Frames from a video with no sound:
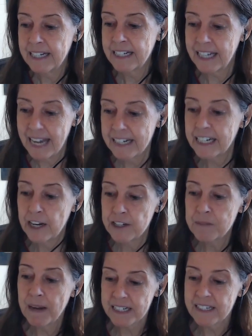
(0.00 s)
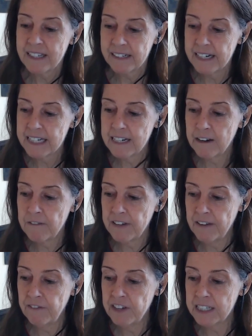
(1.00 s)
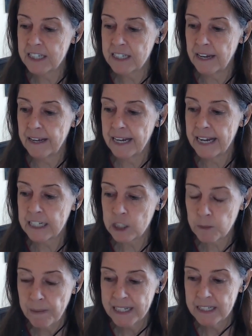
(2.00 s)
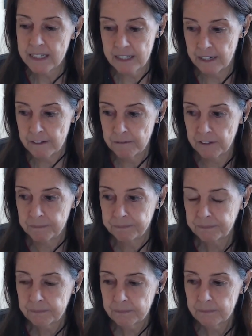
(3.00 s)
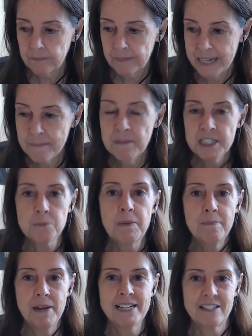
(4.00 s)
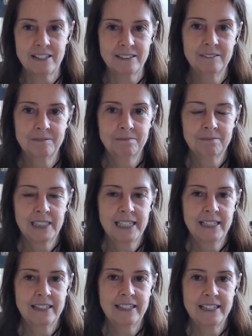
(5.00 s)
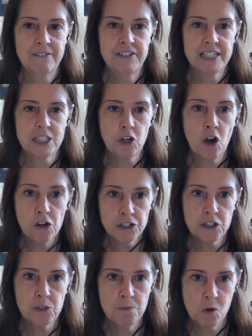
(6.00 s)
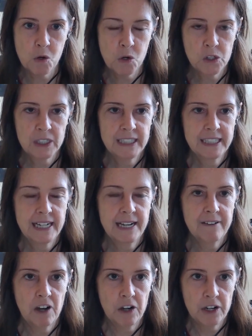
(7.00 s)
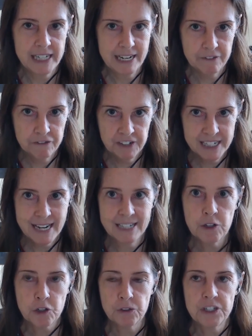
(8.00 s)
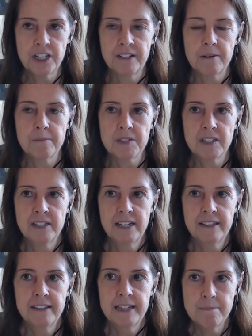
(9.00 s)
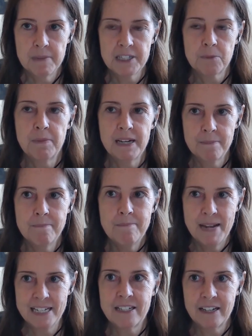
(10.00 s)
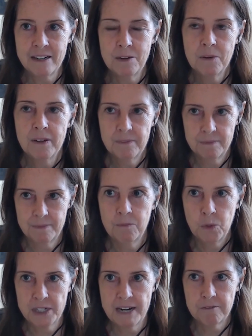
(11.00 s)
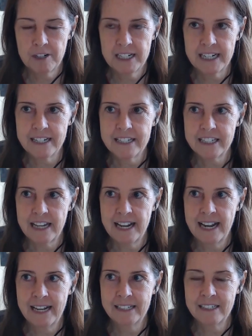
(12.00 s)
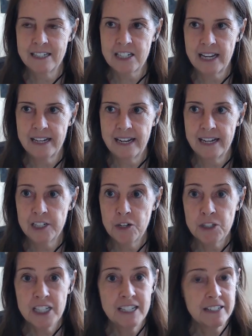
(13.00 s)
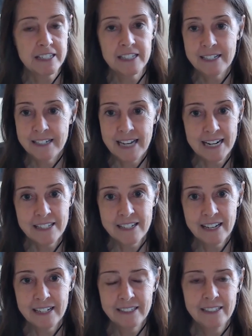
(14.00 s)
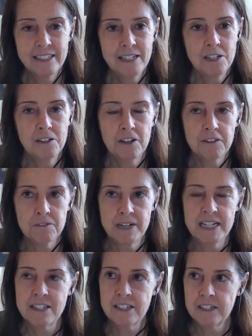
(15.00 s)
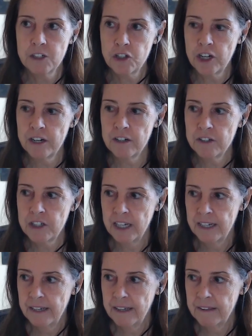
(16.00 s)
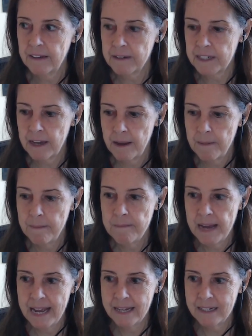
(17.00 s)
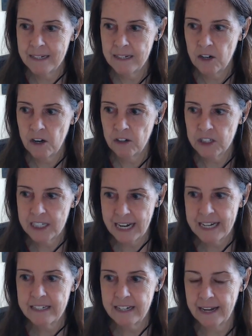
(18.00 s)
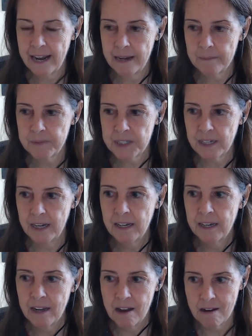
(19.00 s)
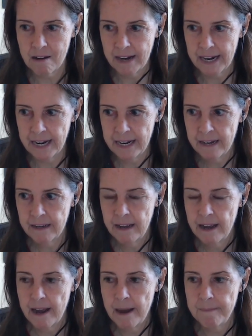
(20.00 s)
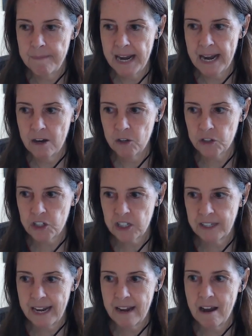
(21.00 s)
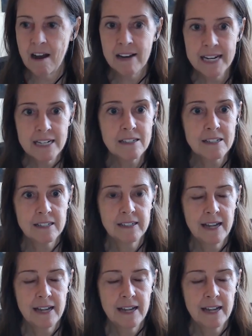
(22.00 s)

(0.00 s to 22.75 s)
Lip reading: again, it goes back to that idea of if it's expensive, it must be better. That if it's cost more, in financial terms, that it must be a better whatever it is. And you see this in dating. You know, the research shows that men on dating apps lie about their height